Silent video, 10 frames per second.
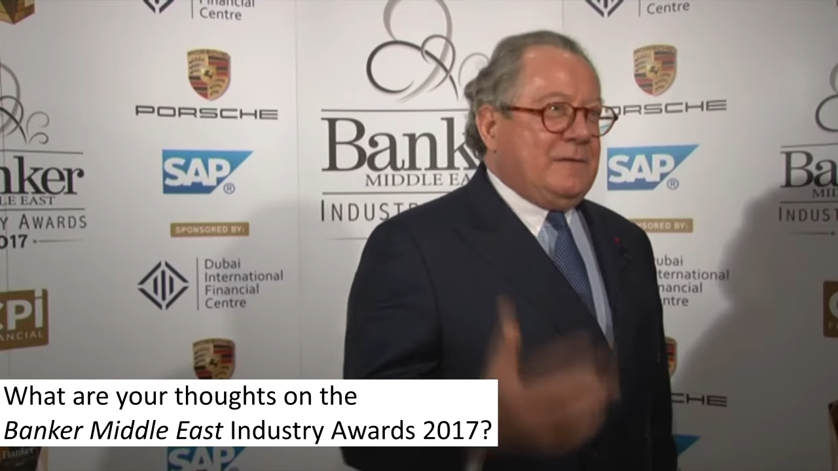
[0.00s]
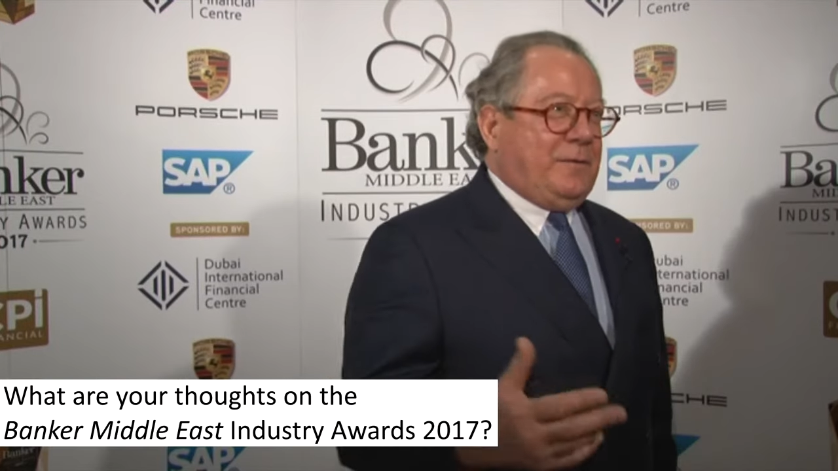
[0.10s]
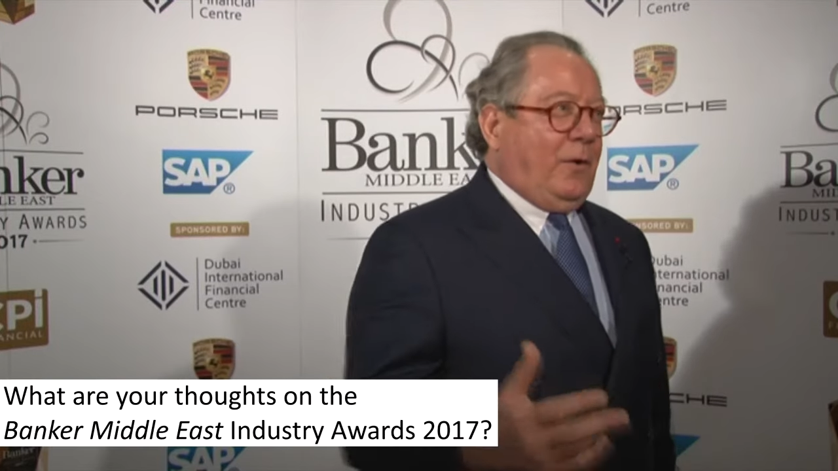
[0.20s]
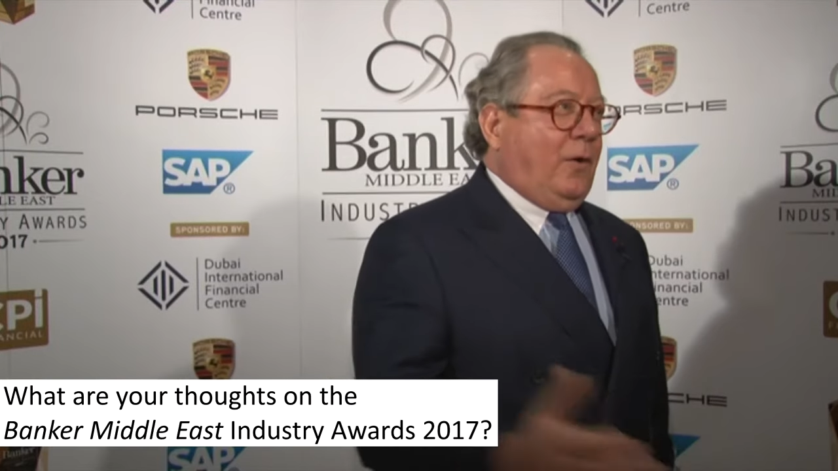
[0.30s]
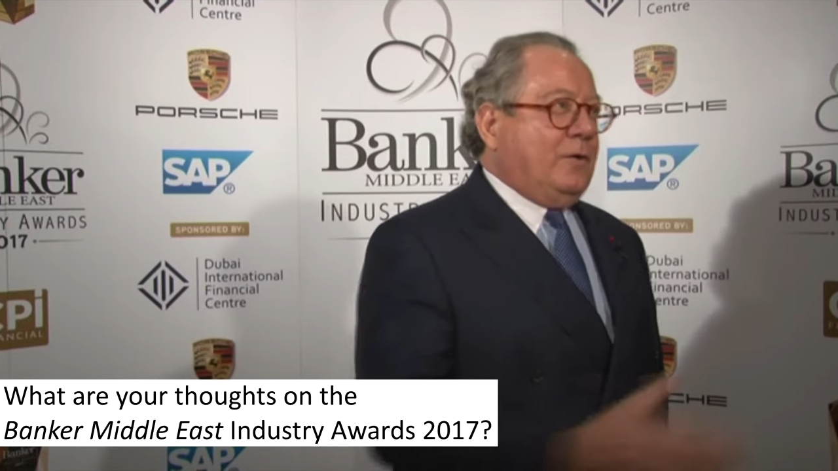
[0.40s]
for
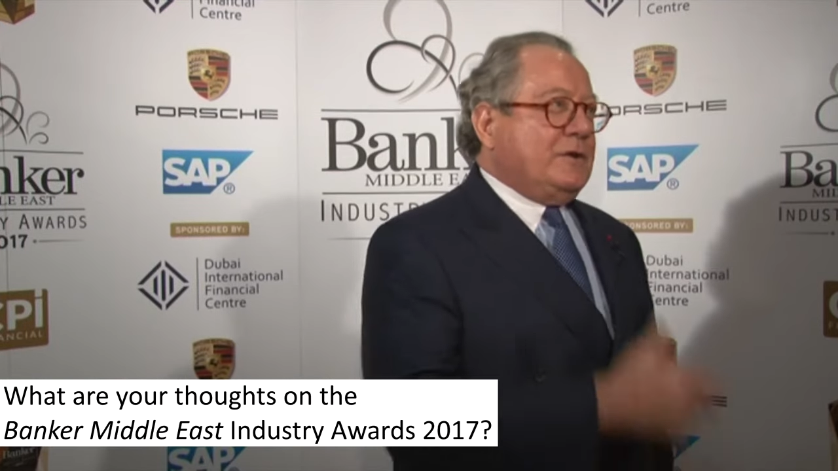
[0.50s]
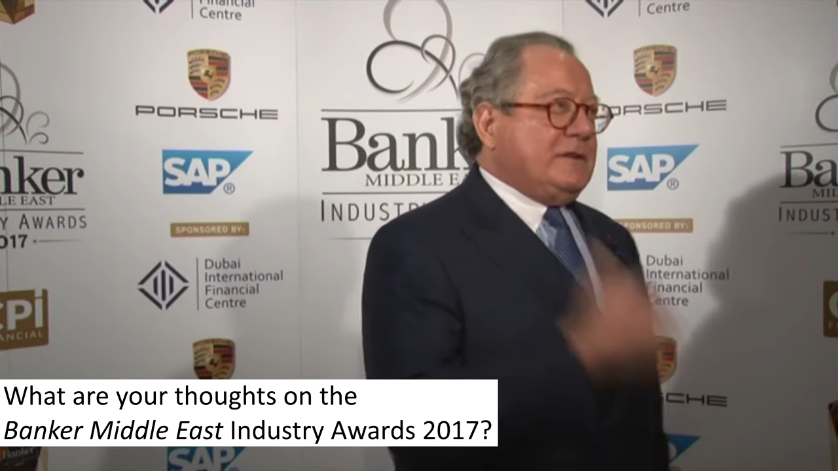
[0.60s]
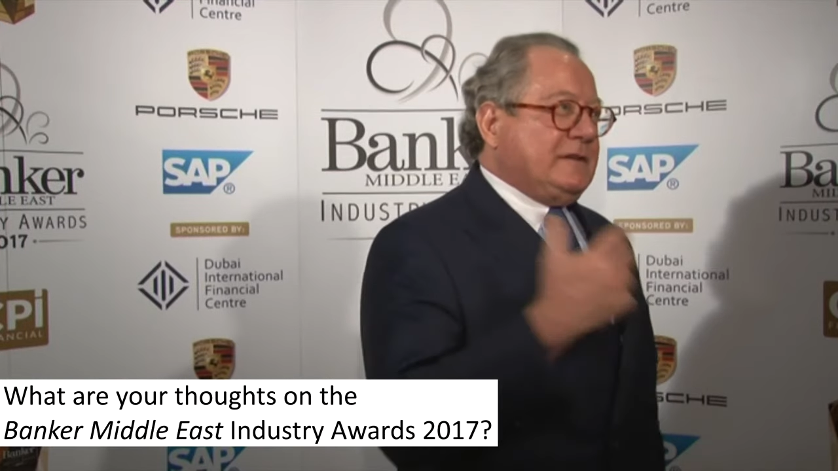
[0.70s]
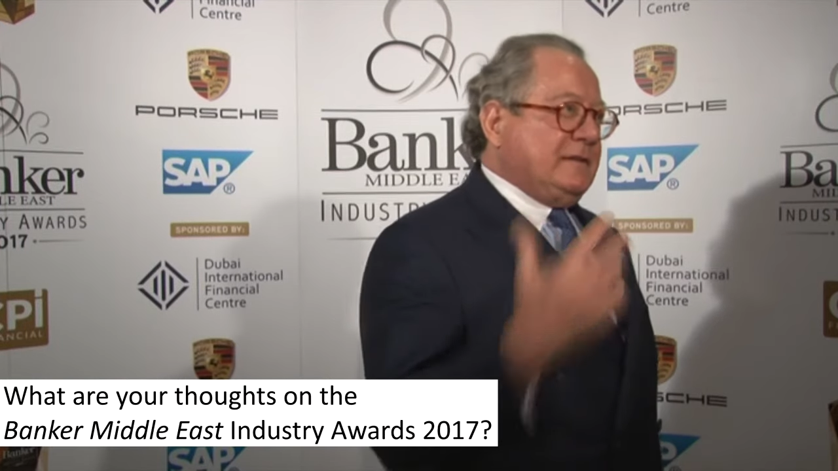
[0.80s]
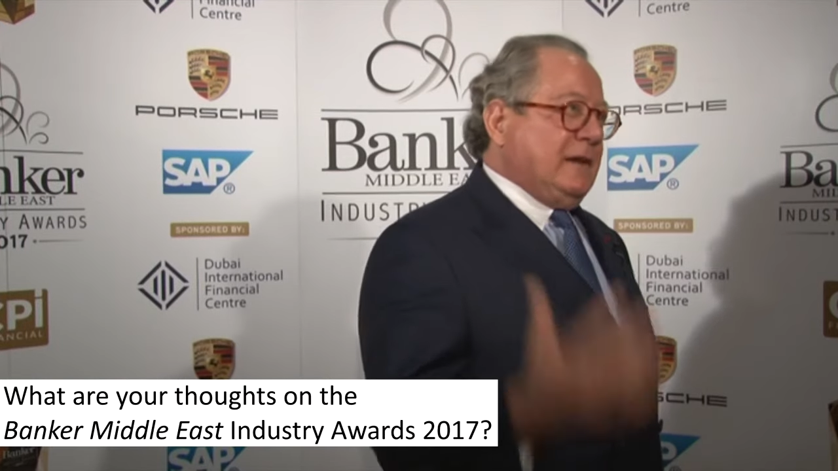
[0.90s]
all the
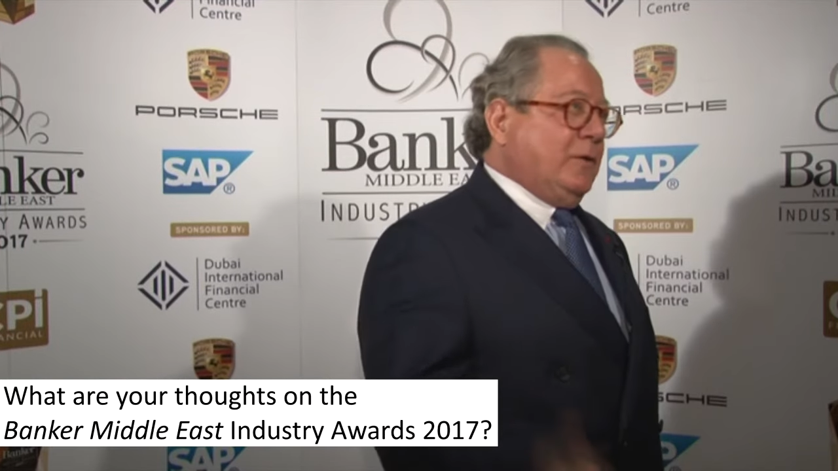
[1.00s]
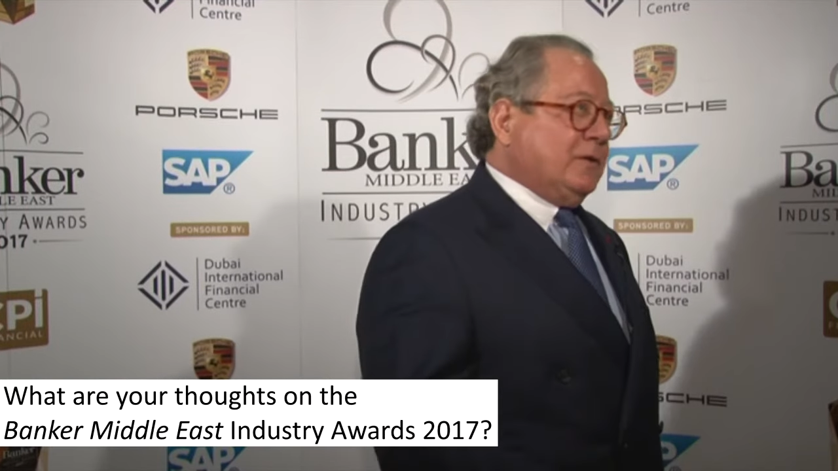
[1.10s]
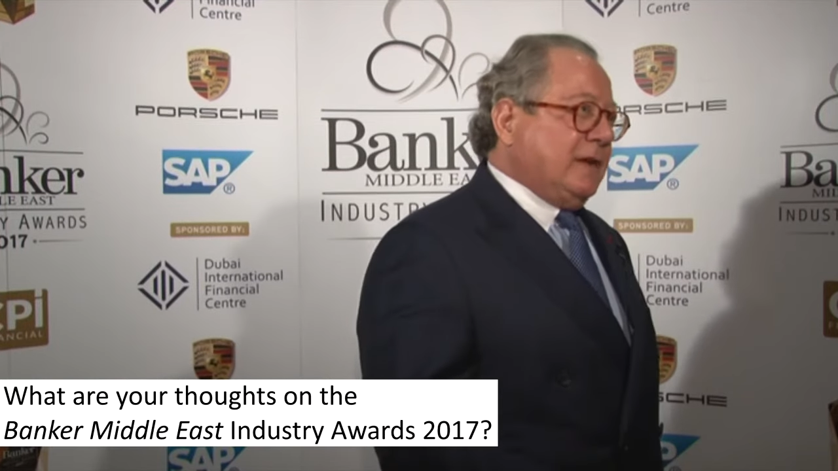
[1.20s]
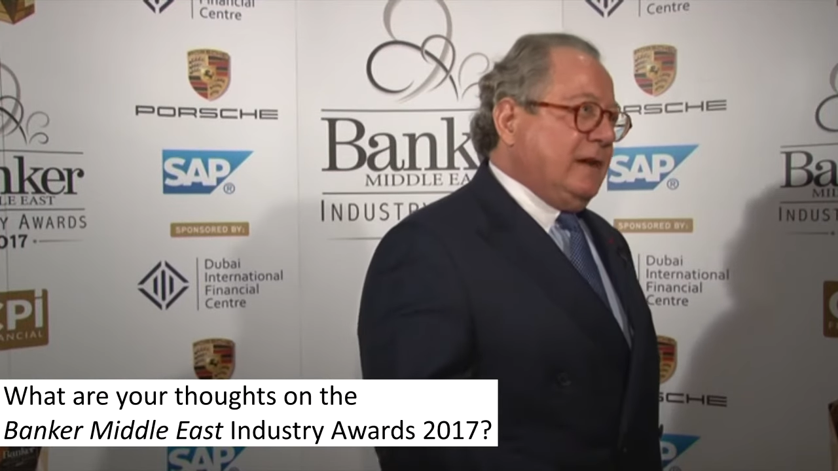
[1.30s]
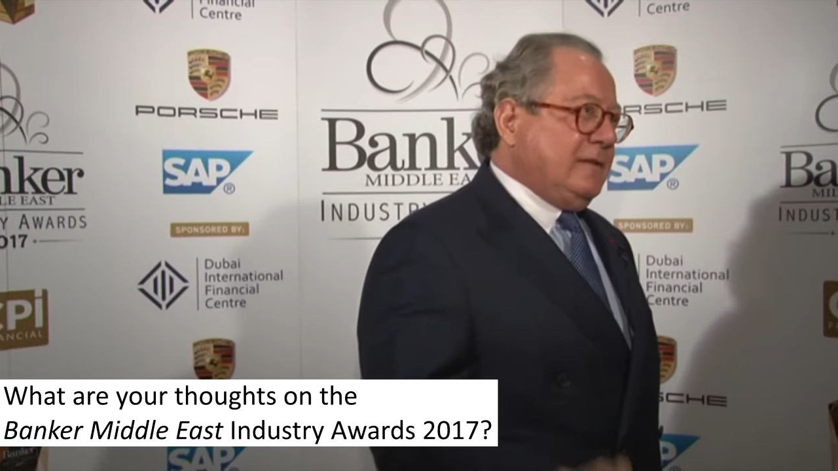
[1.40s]
GCC
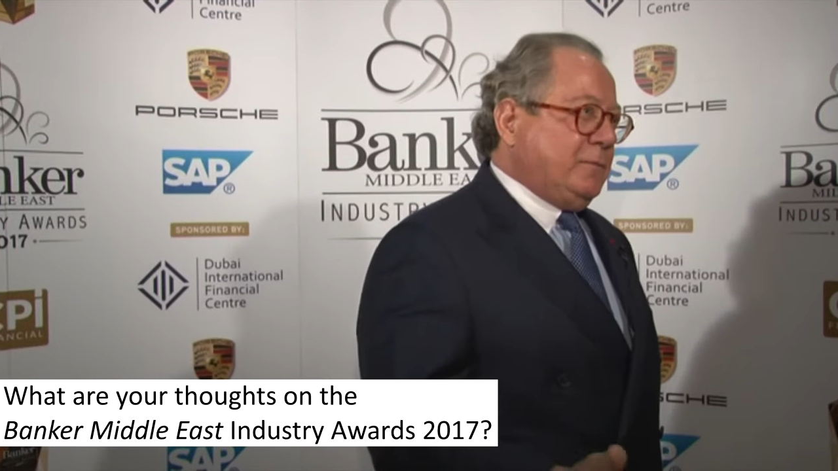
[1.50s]
countries.